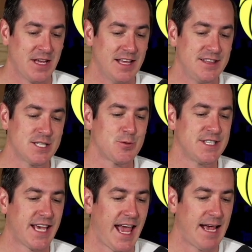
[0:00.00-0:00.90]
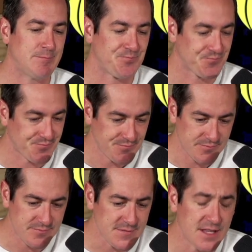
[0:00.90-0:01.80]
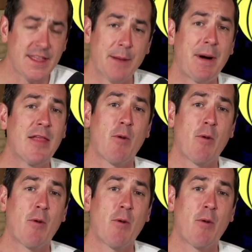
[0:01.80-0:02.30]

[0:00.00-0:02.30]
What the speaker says: This was a game that, by the way,